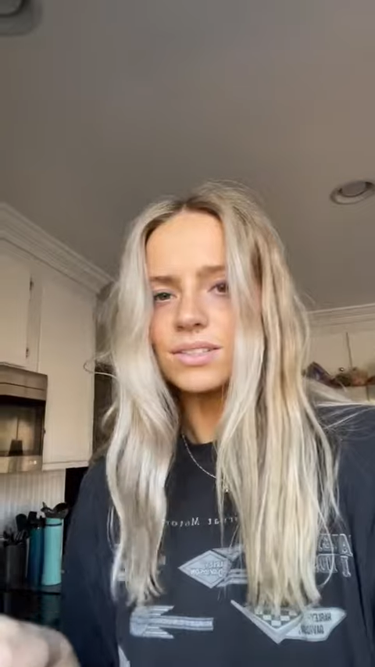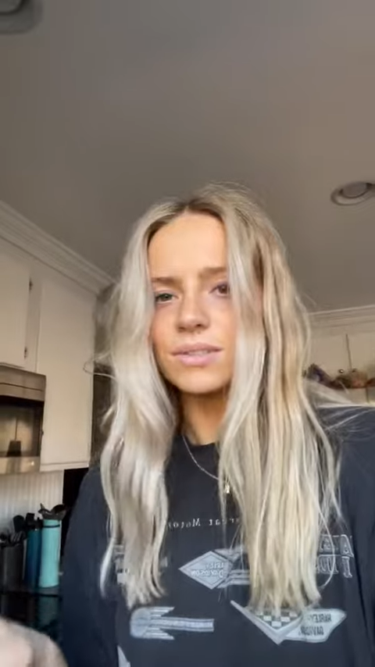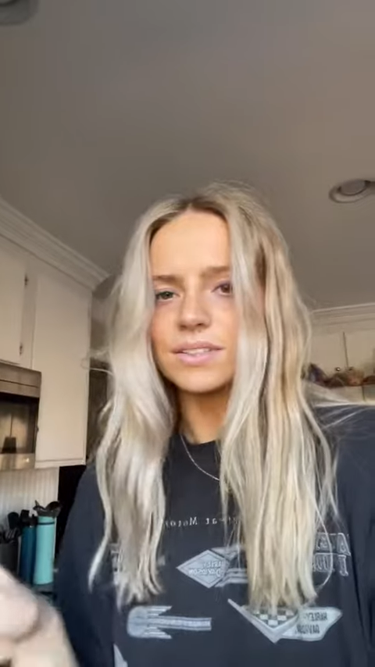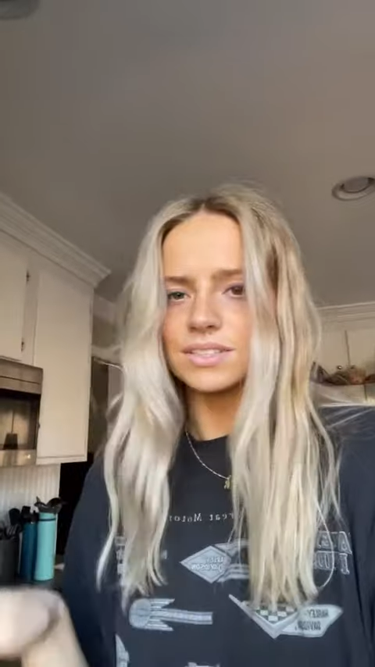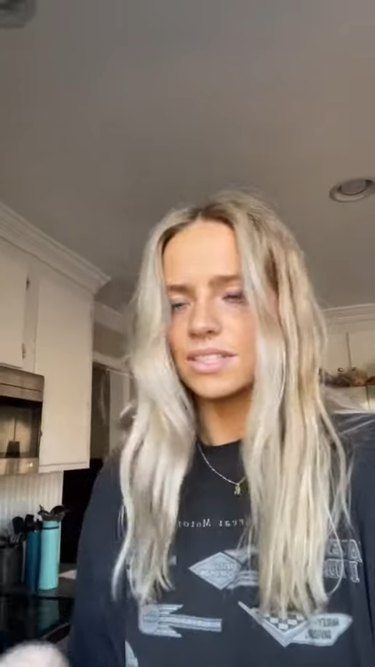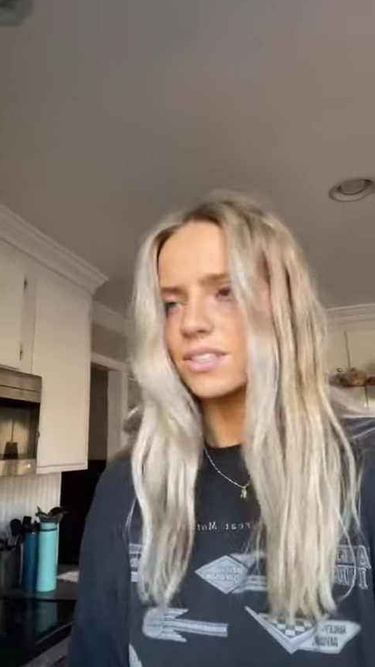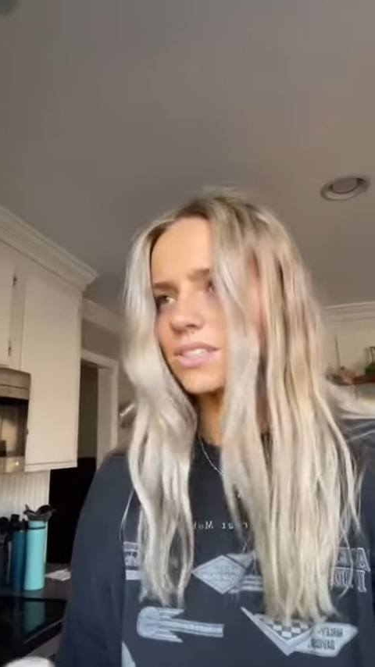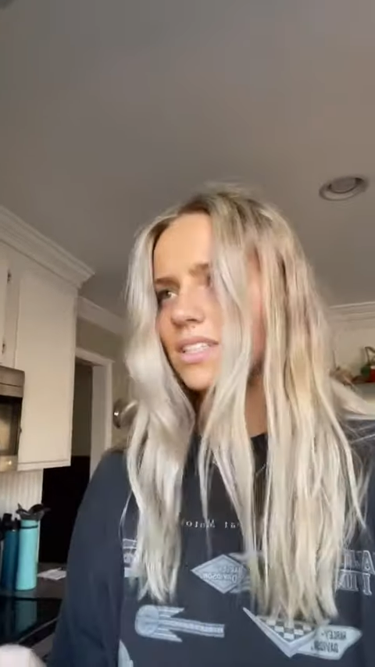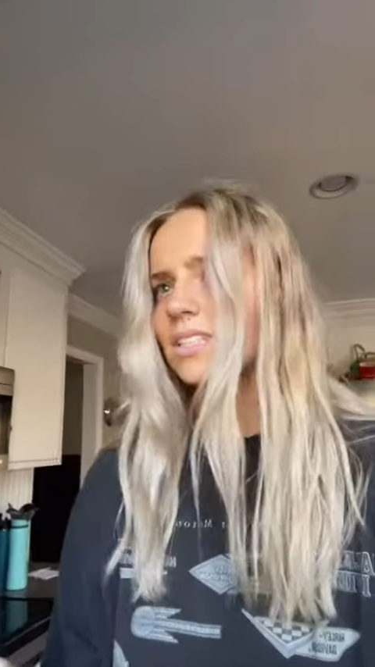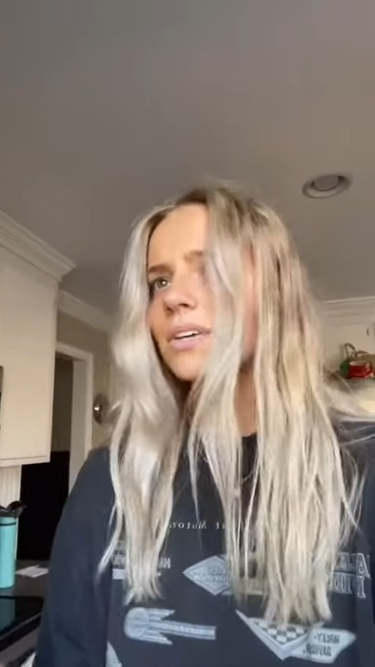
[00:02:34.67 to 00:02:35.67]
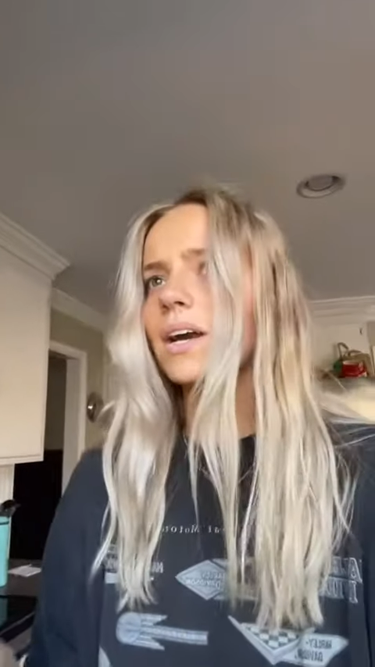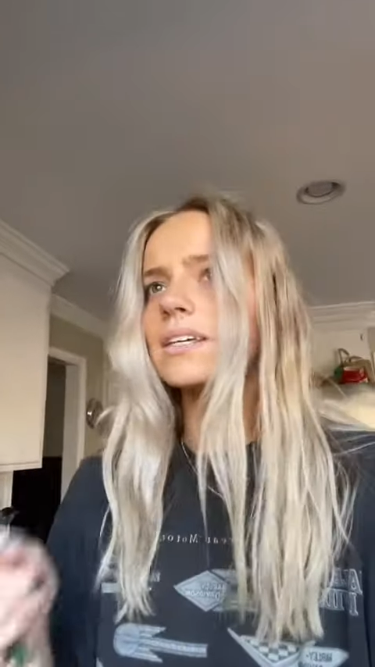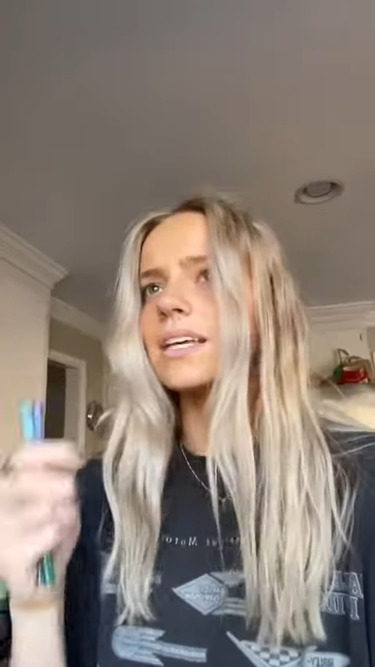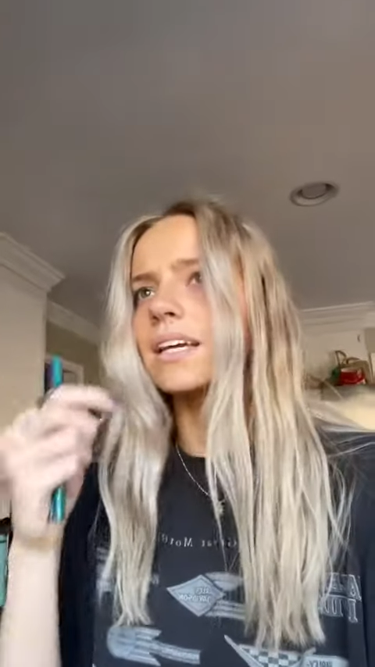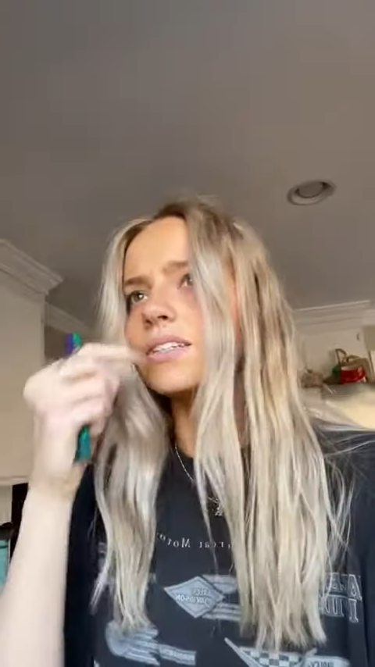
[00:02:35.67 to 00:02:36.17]
if it's interesting to you guys,
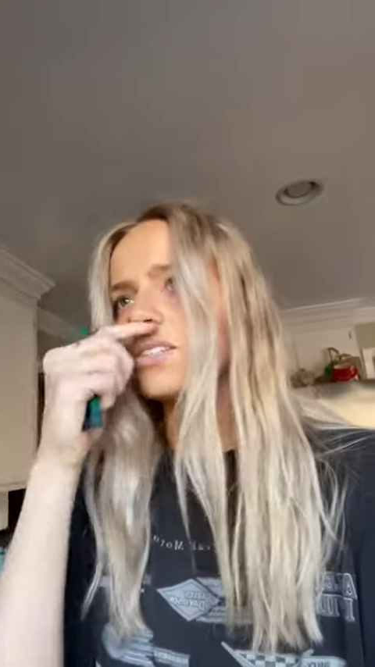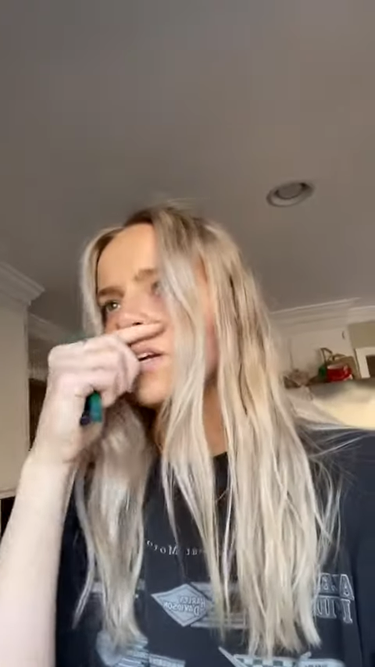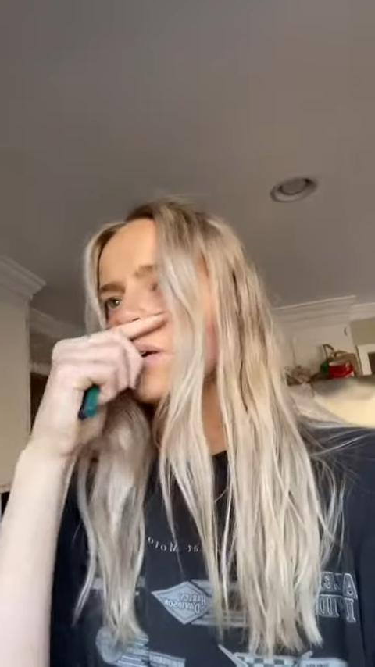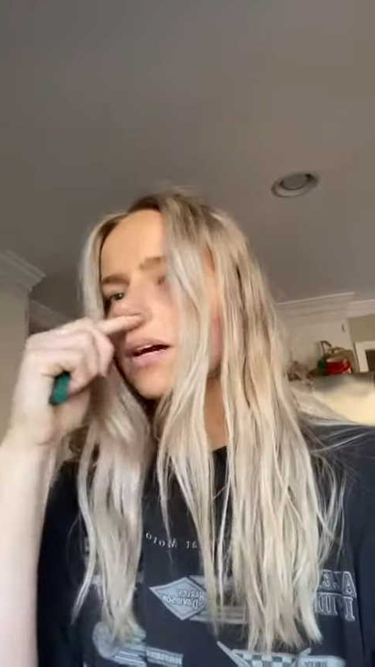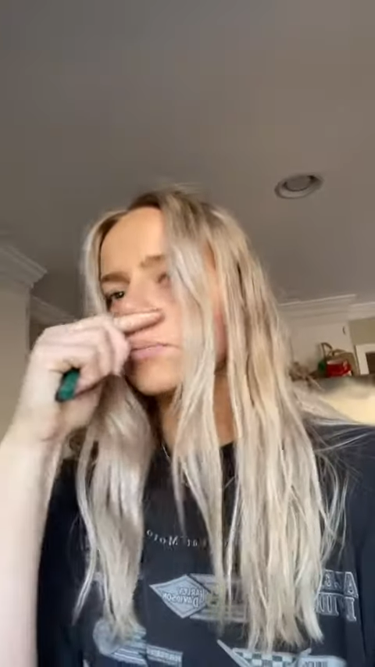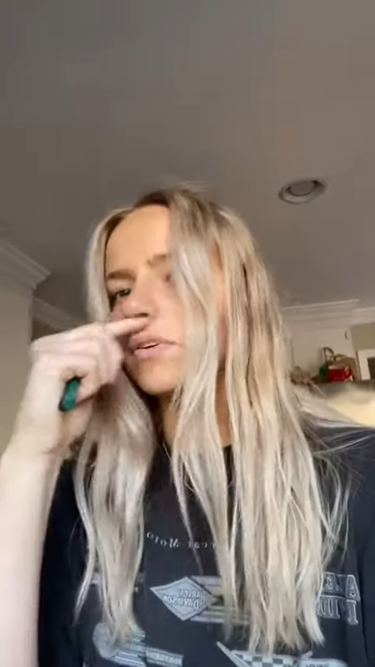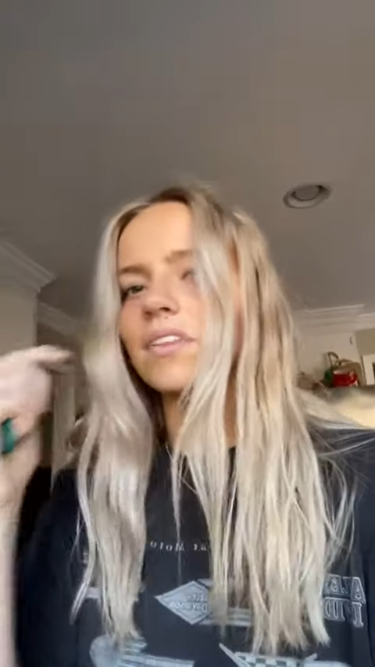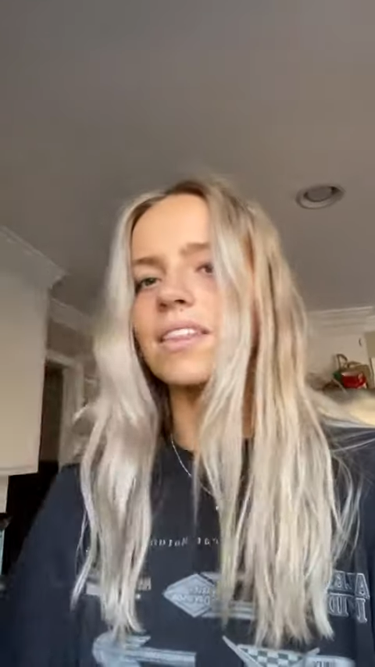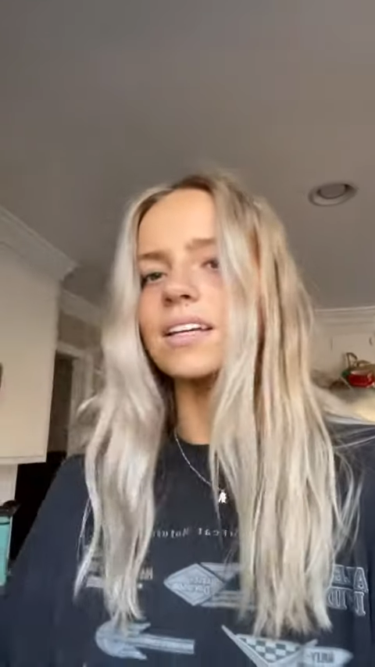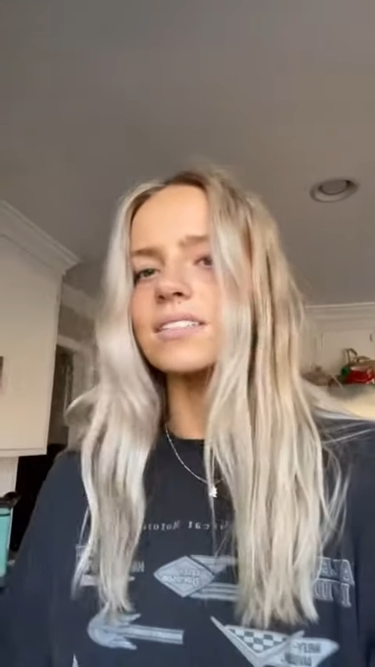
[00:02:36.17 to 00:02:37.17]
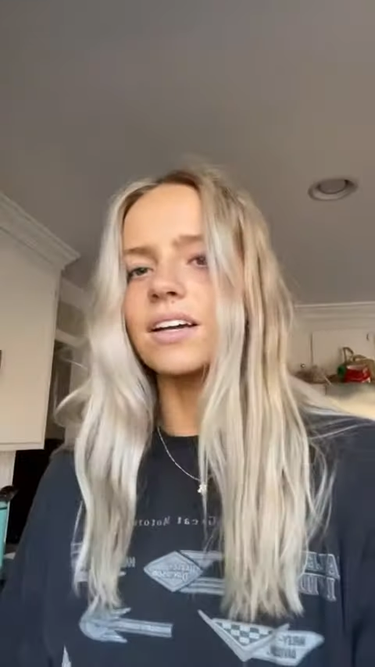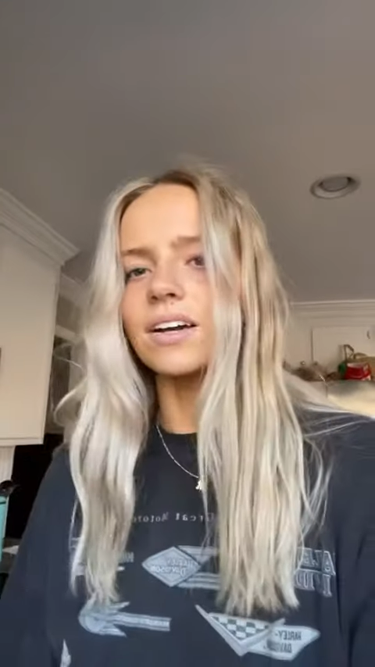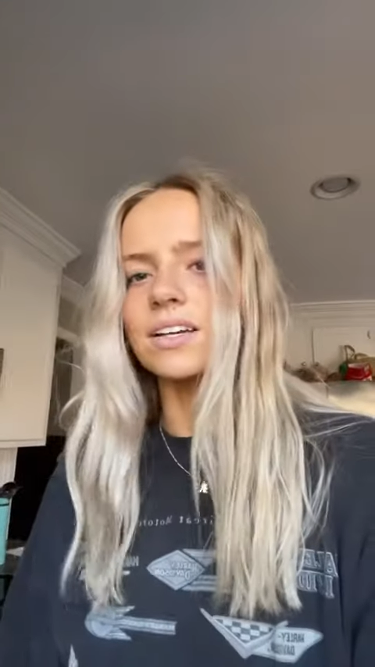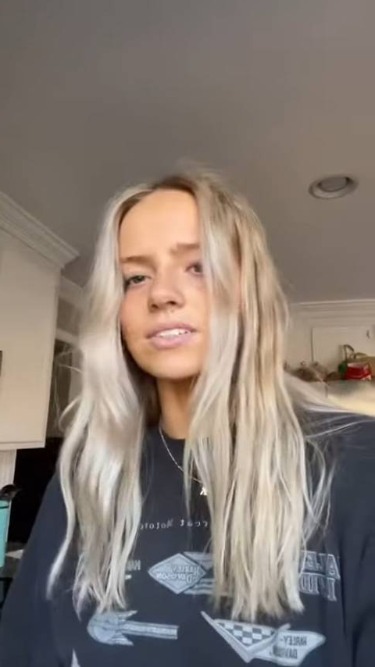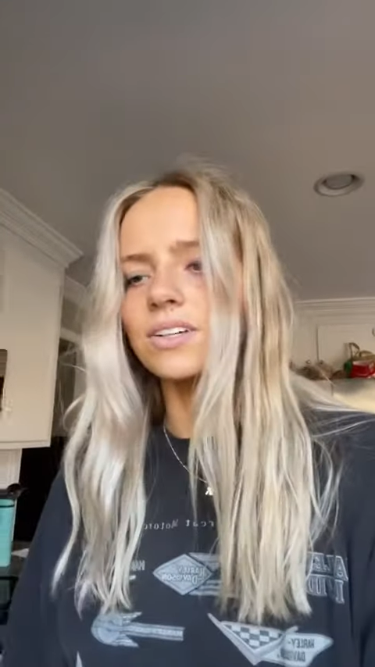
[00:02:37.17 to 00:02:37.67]
I can show you a couple of the things I got
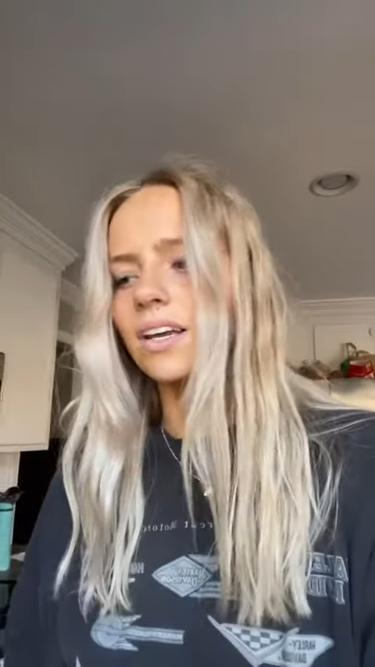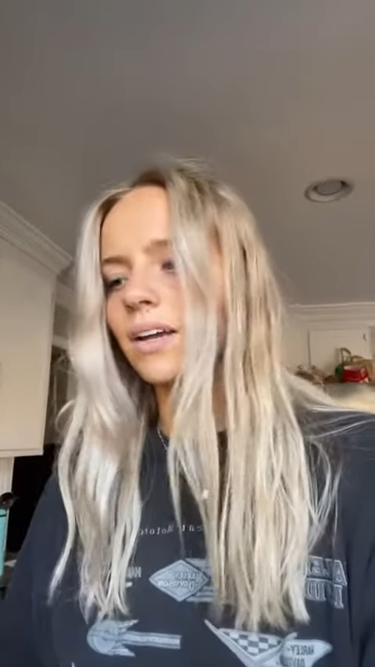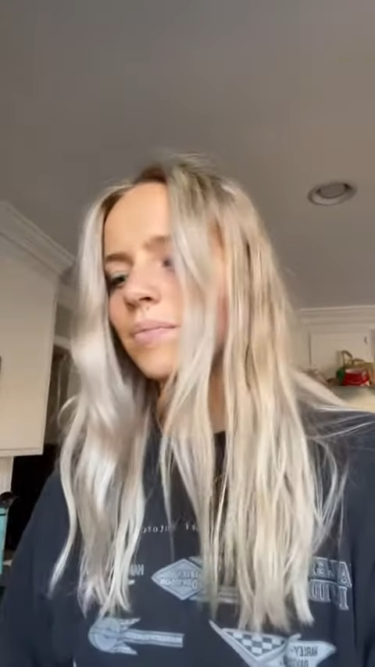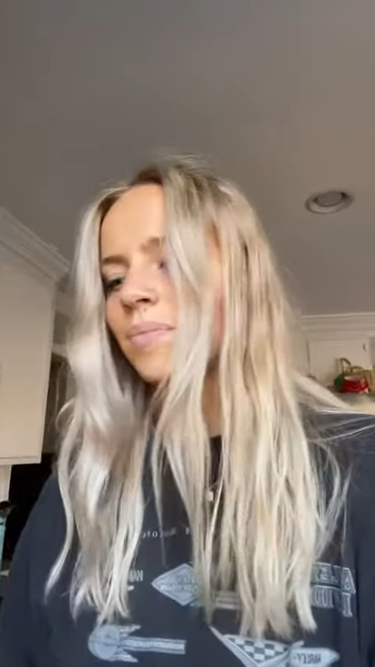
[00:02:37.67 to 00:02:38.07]
yesterday.